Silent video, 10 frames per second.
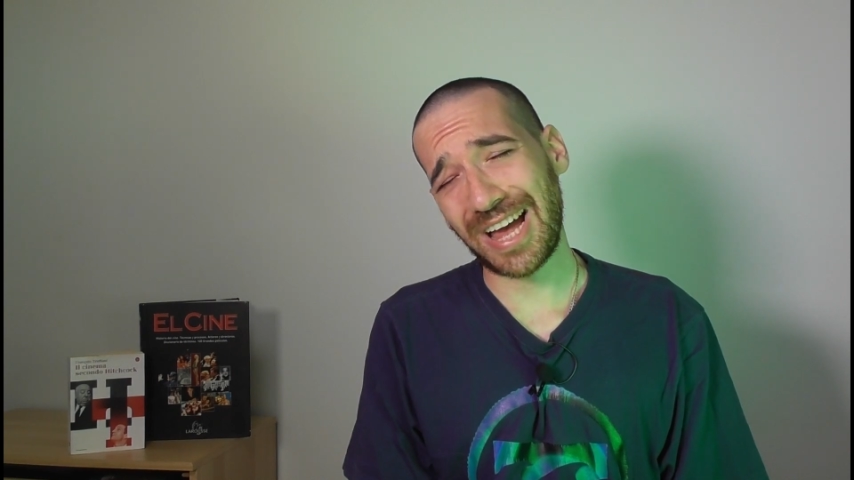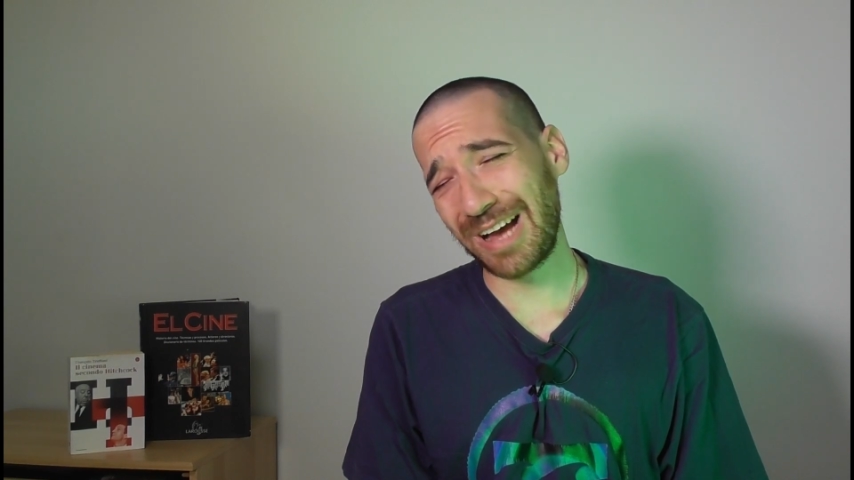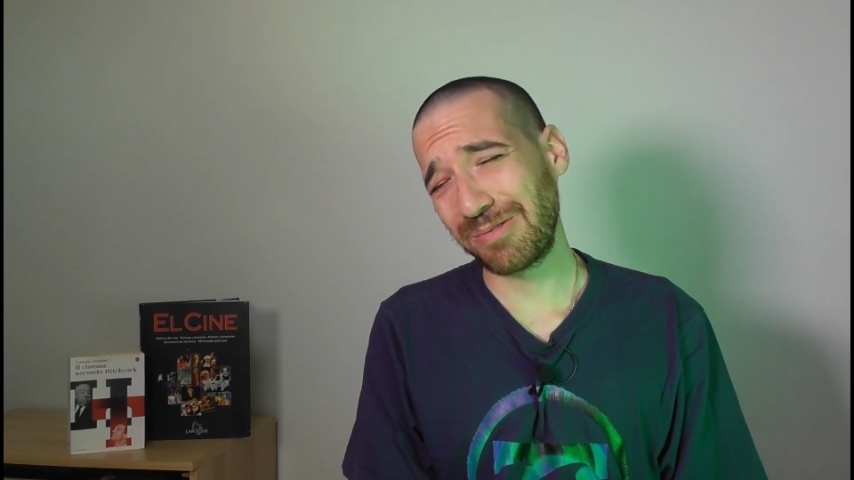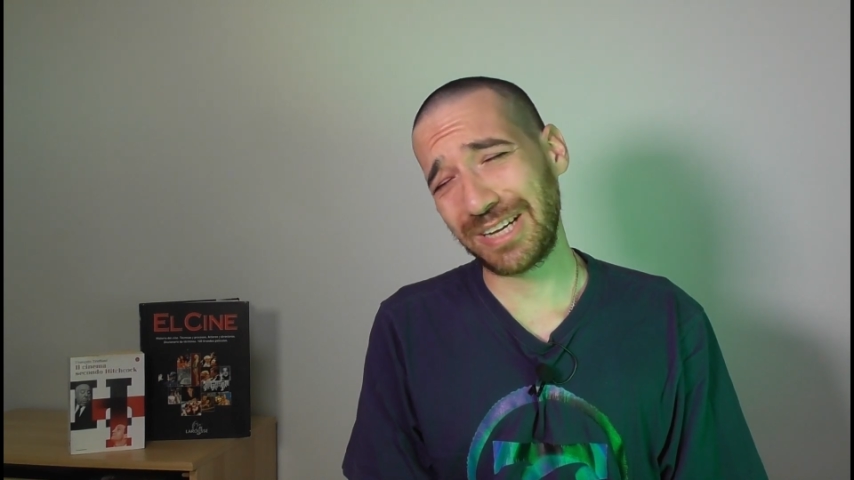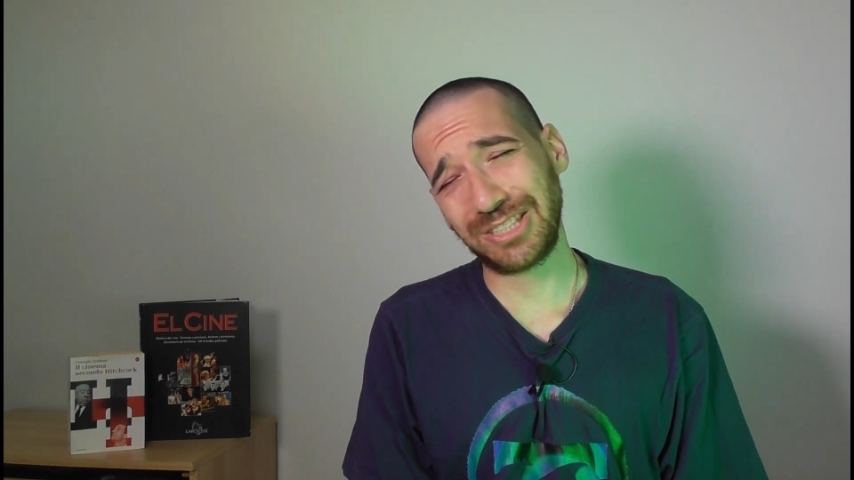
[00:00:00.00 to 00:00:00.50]

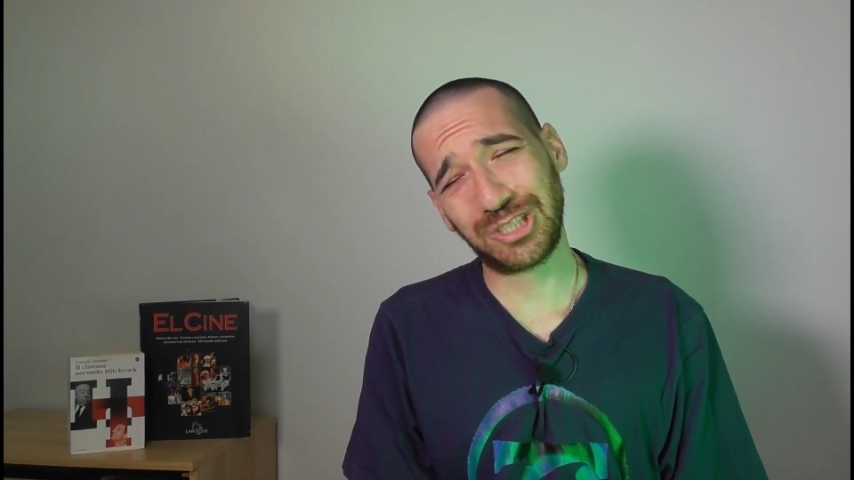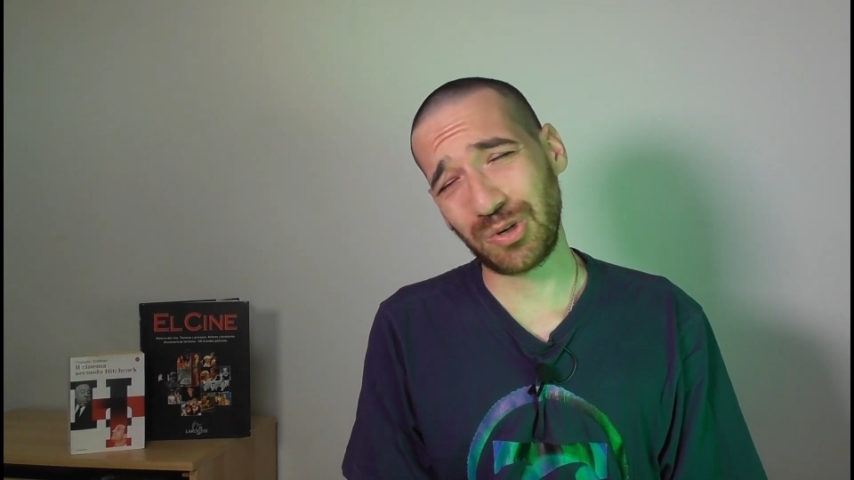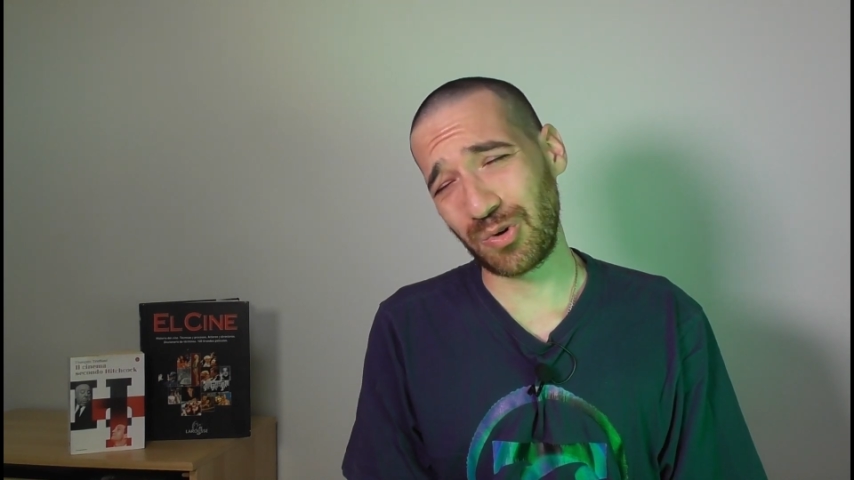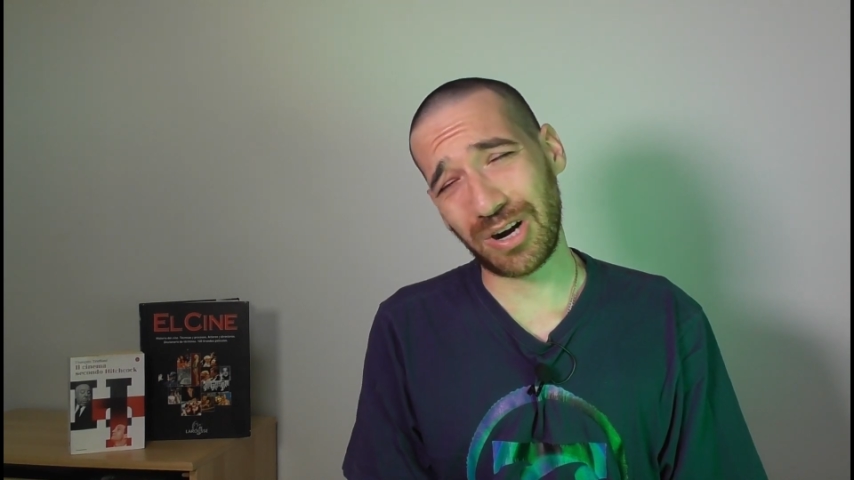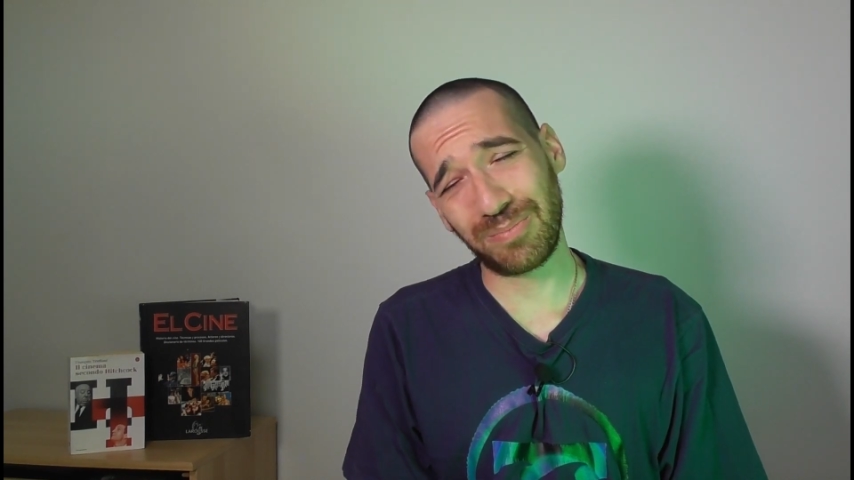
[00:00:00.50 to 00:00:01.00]
How
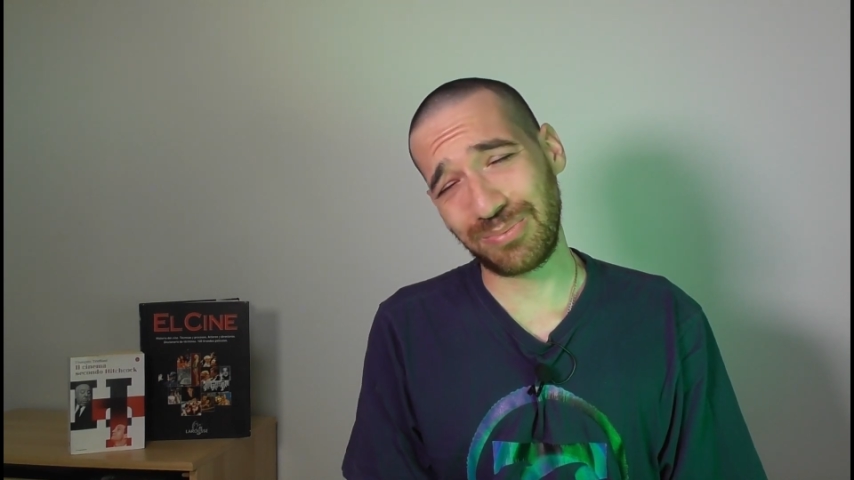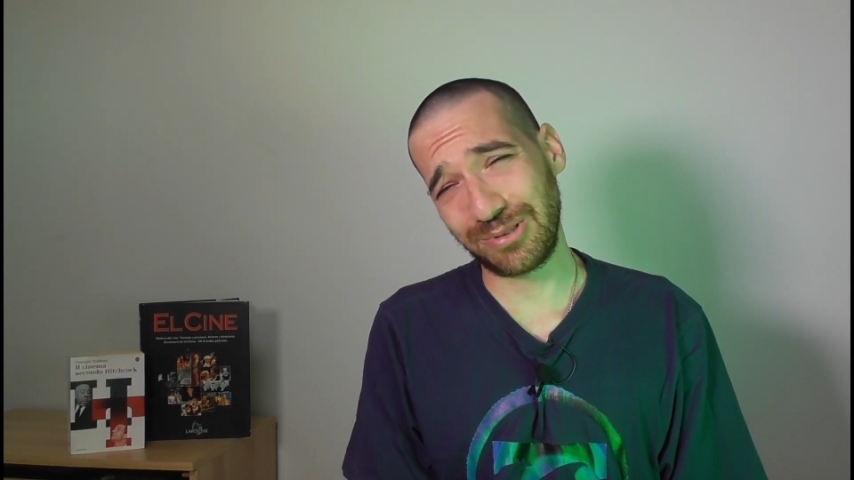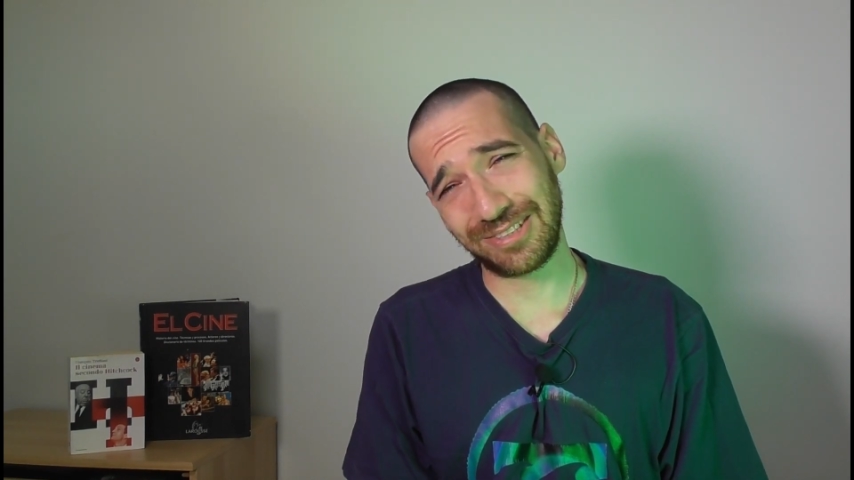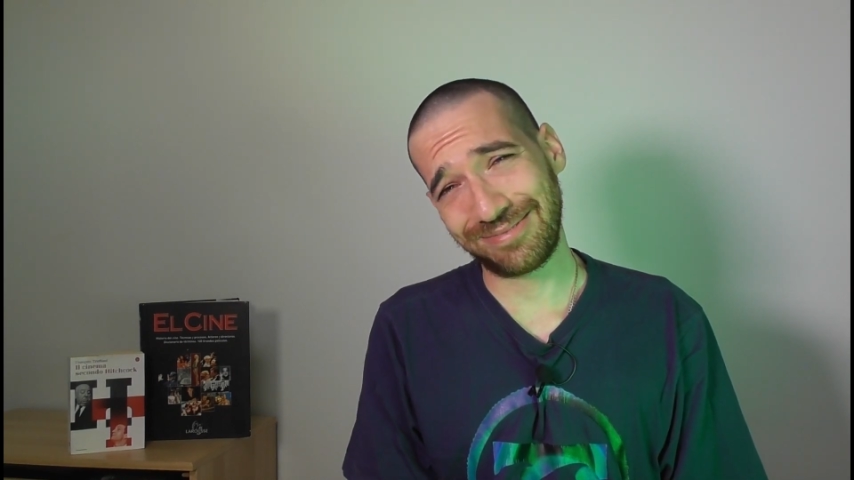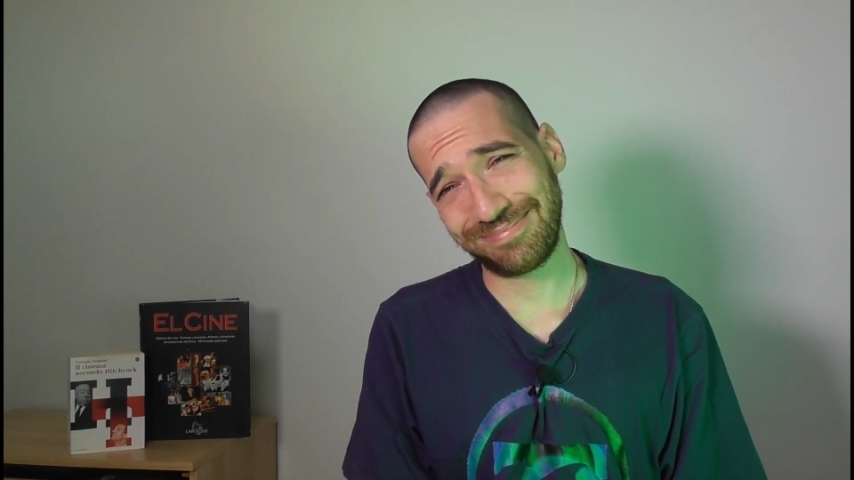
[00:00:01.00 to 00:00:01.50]

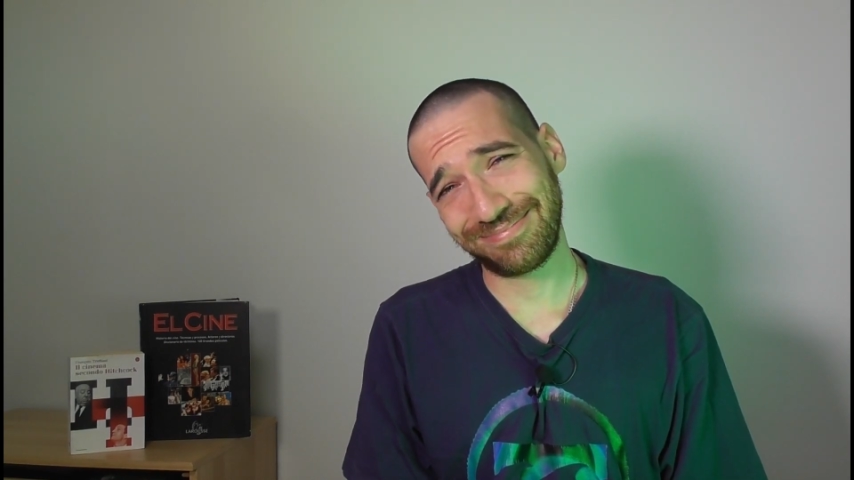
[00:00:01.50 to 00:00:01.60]
adorable.